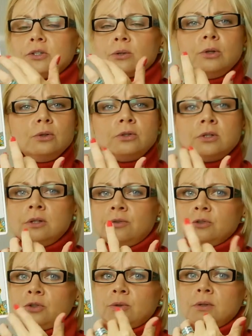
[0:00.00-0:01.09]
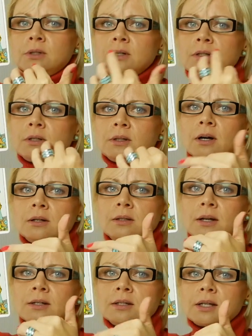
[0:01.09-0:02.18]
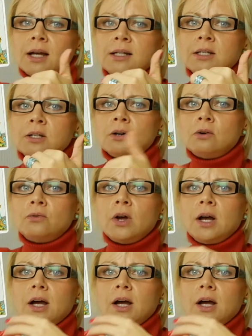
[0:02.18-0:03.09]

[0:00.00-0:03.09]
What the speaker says: So those 2 different shoes, they're indicating of